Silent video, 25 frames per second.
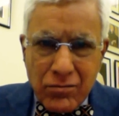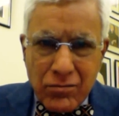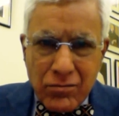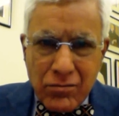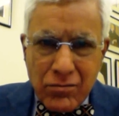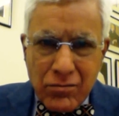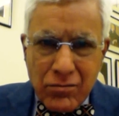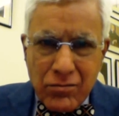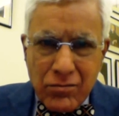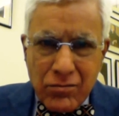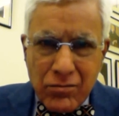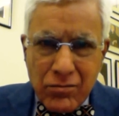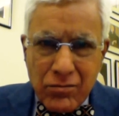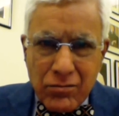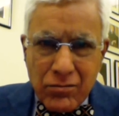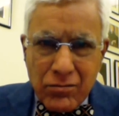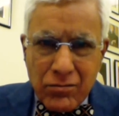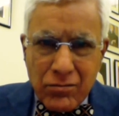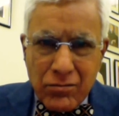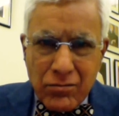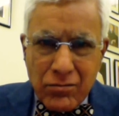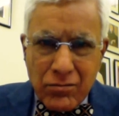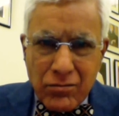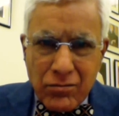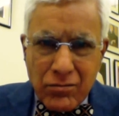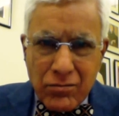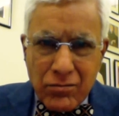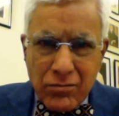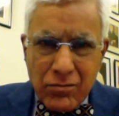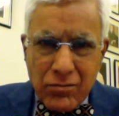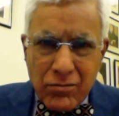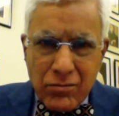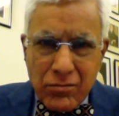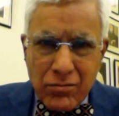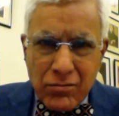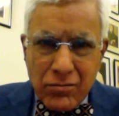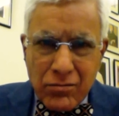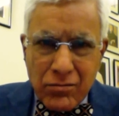
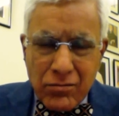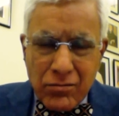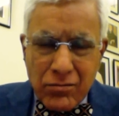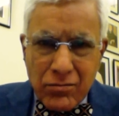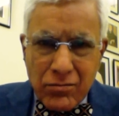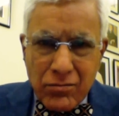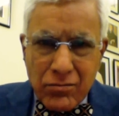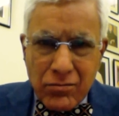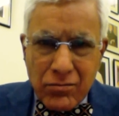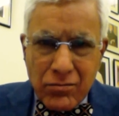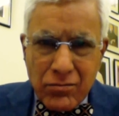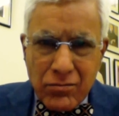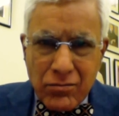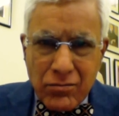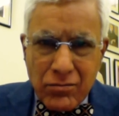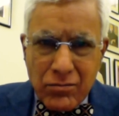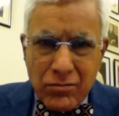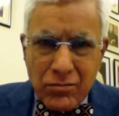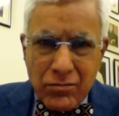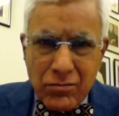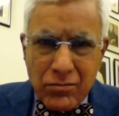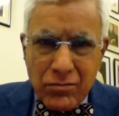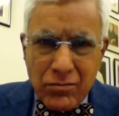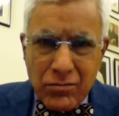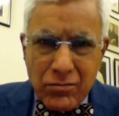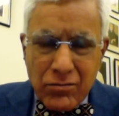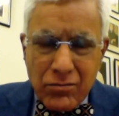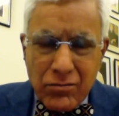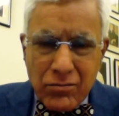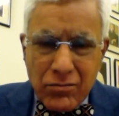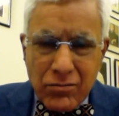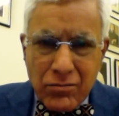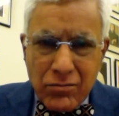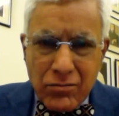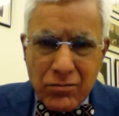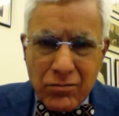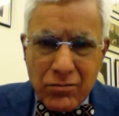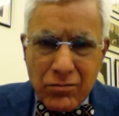
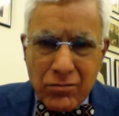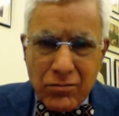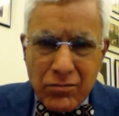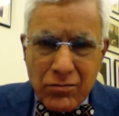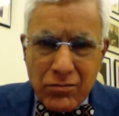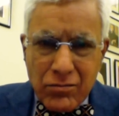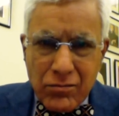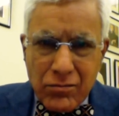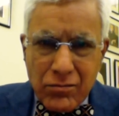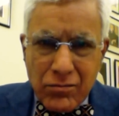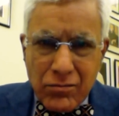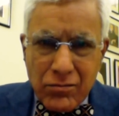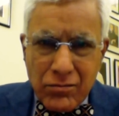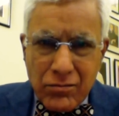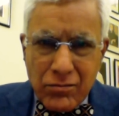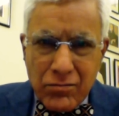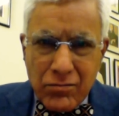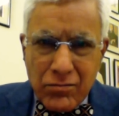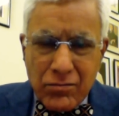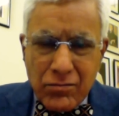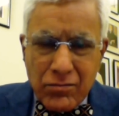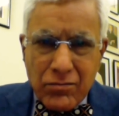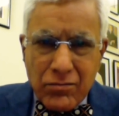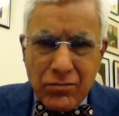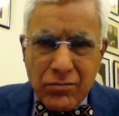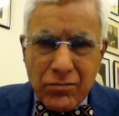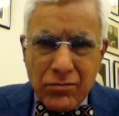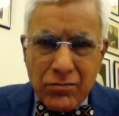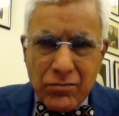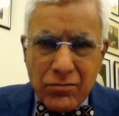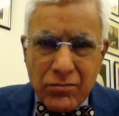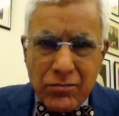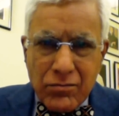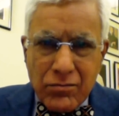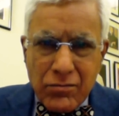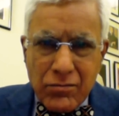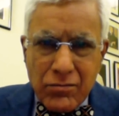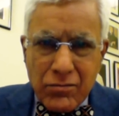
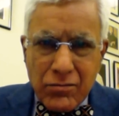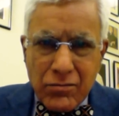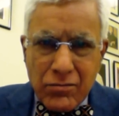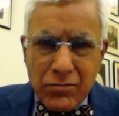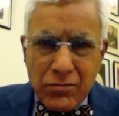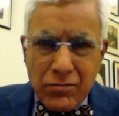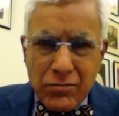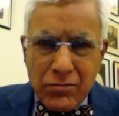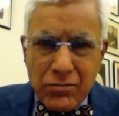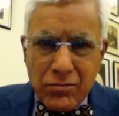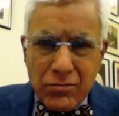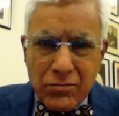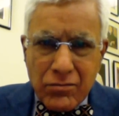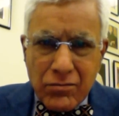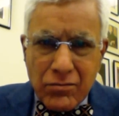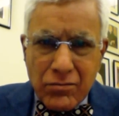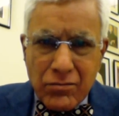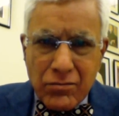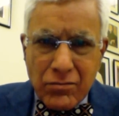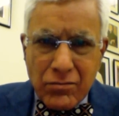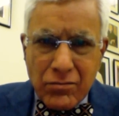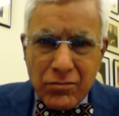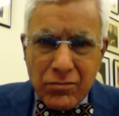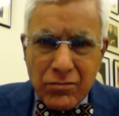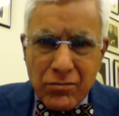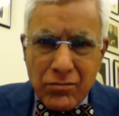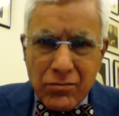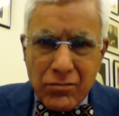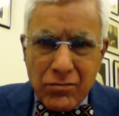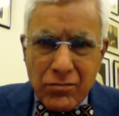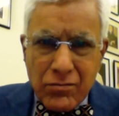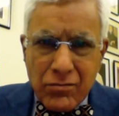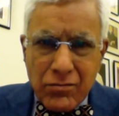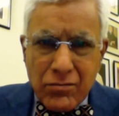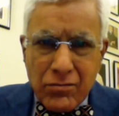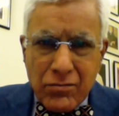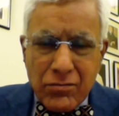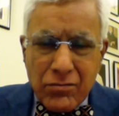
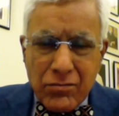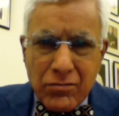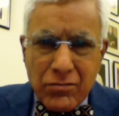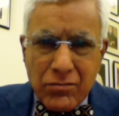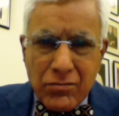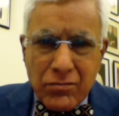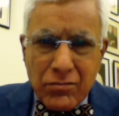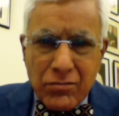No words are spoken by the person on screen.